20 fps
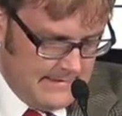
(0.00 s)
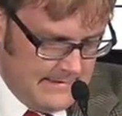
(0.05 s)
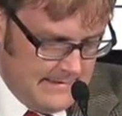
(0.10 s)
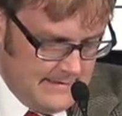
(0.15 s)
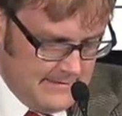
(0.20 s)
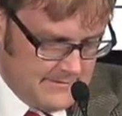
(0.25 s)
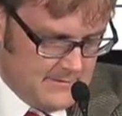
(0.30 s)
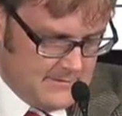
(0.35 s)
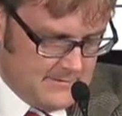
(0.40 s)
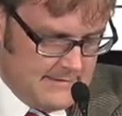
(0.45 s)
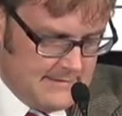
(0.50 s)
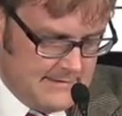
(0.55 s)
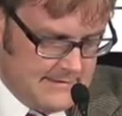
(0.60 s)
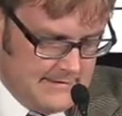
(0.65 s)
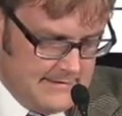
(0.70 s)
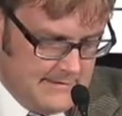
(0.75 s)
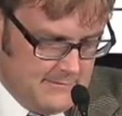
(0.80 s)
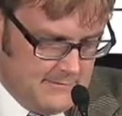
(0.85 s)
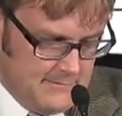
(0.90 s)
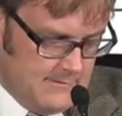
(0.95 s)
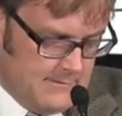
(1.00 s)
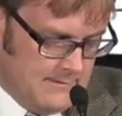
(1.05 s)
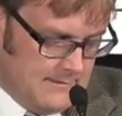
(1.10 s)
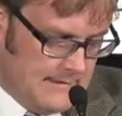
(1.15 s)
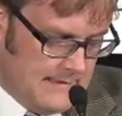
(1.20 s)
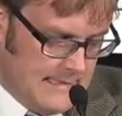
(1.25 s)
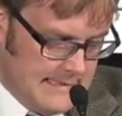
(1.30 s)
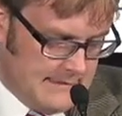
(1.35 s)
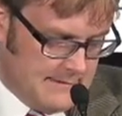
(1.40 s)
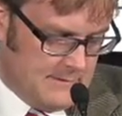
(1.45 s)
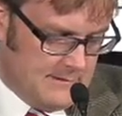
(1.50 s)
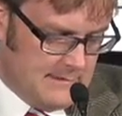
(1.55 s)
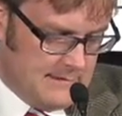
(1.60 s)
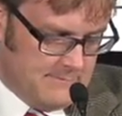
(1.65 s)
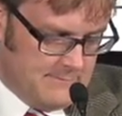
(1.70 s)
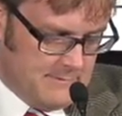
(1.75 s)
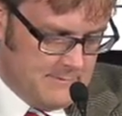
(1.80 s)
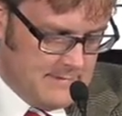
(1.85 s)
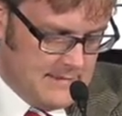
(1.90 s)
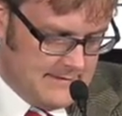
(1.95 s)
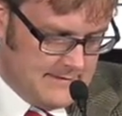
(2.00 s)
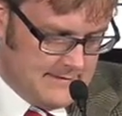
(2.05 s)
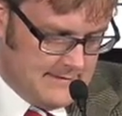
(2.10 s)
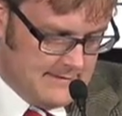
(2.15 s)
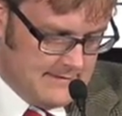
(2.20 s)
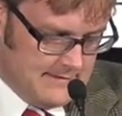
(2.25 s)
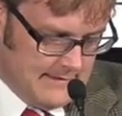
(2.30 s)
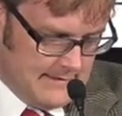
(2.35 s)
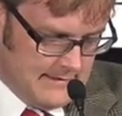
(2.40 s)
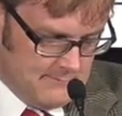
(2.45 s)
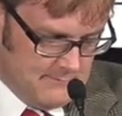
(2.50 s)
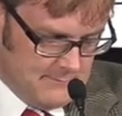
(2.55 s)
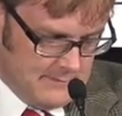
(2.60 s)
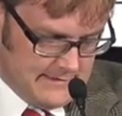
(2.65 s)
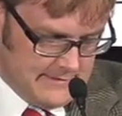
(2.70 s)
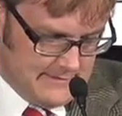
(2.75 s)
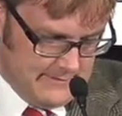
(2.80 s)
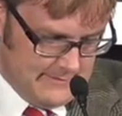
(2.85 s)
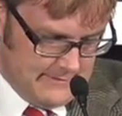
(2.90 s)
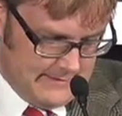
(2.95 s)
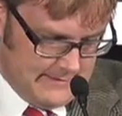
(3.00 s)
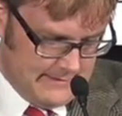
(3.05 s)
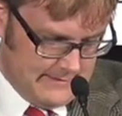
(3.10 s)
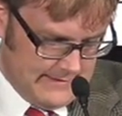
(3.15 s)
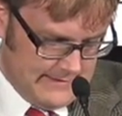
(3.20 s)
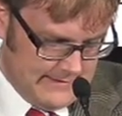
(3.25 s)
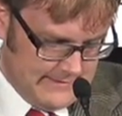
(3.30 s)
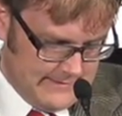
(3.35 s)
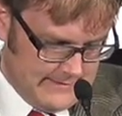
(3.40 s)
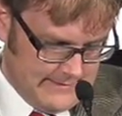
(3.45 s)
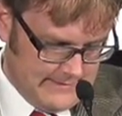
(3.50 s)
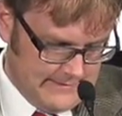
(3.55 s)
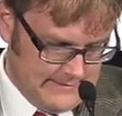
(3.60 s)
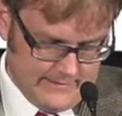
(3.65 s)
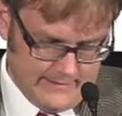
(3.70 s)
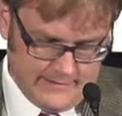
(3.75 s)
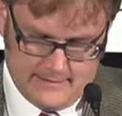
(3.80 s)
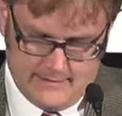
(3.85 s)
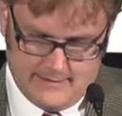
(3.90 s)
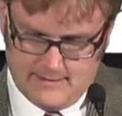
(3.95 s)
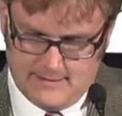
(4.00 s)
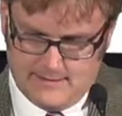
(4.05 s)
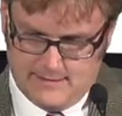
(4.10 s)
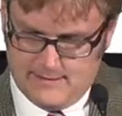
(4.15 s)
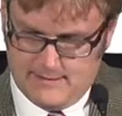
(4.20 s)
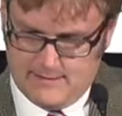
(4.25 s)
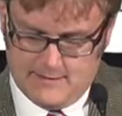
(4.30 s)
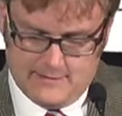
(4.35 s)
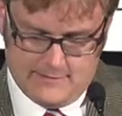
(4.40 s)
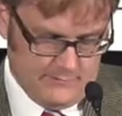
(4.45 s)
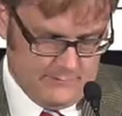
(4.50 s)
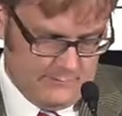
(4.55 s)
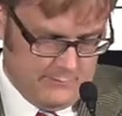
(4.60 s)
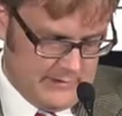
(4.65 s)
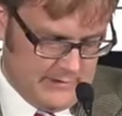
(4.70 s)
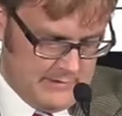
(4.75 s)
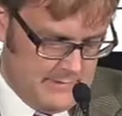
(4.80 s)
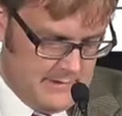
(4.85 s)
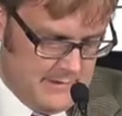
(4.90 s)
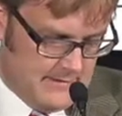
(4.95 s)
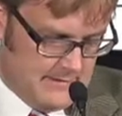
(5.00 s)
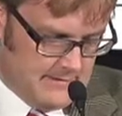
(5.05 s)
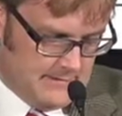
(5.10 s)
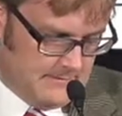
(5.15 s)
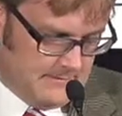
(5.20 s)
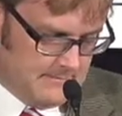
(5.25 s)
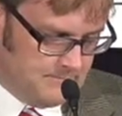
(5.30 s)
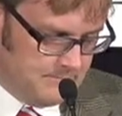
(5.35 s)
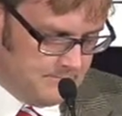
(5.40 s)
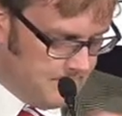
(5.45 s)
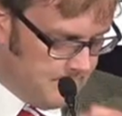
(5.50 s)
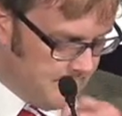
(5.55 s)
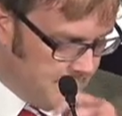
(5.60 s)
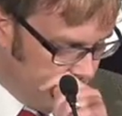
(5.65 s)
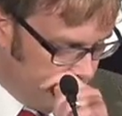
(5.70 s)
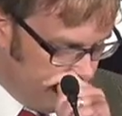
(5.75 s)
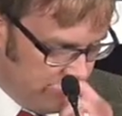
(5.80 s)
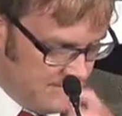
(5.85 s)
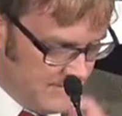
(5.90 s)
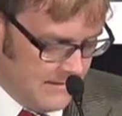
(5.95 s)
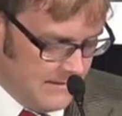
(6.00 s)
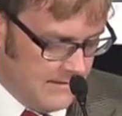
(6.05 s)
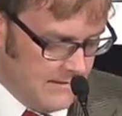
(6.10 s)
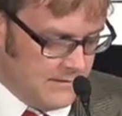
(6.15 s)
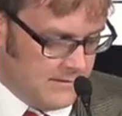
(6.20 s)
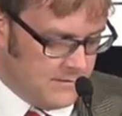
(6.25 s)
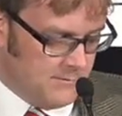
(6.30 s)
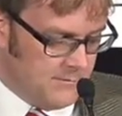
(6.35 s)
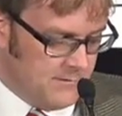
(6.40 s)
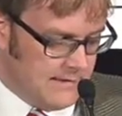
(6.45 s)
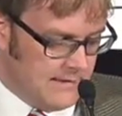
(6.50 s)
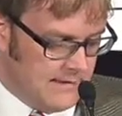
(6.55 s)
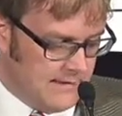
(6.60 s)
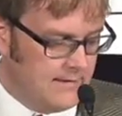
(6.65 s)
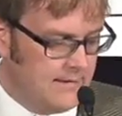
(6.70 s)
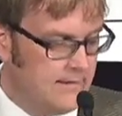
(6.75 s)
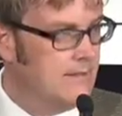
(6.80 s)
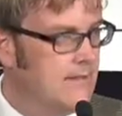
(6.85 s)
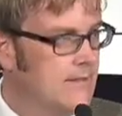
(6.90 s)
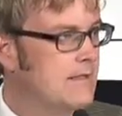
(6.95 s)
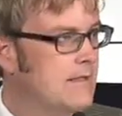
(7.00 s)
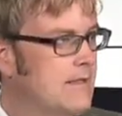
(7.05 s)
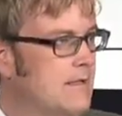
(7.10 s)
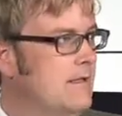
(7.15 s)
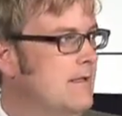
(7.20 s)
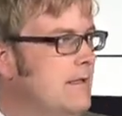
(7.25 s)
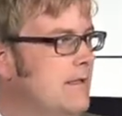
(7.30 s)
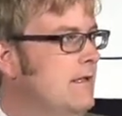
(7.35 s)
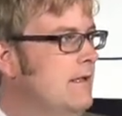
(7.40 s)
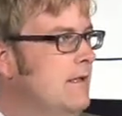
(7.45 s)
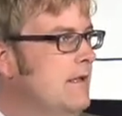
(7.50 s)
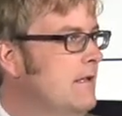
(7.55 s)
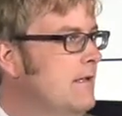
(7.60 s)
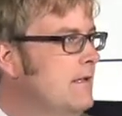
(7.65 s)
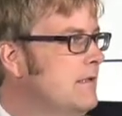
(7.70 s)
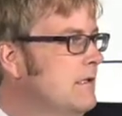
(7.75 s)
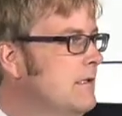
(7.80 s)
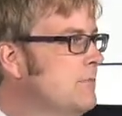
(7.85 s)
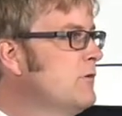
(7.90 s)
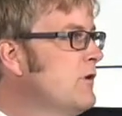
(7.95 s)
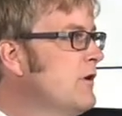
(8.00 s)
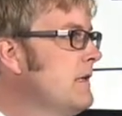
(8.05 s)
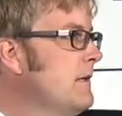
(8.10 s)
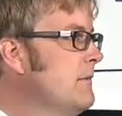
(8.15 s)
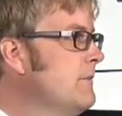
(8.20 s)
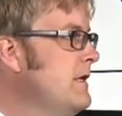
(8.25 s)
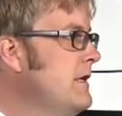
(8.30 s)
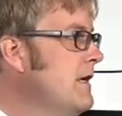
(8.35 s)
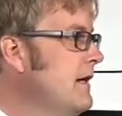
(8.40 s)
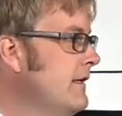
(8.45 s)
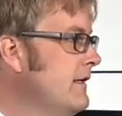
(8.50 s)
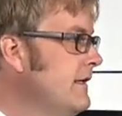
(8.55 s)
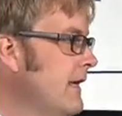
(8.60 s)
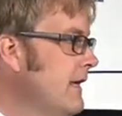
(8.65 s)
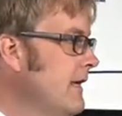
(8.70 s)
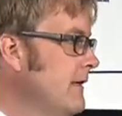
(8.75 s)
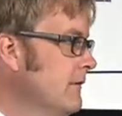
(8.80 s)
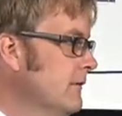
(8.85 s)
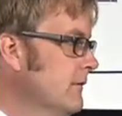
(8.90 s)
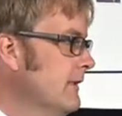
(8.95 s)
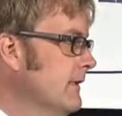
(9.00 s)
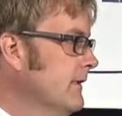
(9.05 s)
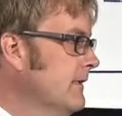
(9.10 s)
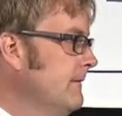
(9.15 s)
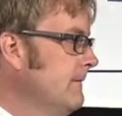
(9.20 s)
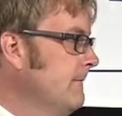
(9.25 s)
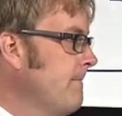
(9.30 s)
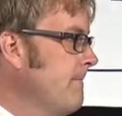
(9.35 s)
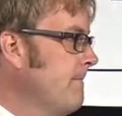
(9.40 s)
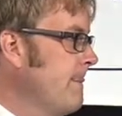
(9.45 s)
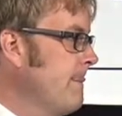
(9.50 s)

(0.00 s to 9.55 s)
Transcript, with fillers: They also continued gathering information on Western sites uh, under Brigham Young. During the Brigham Young era,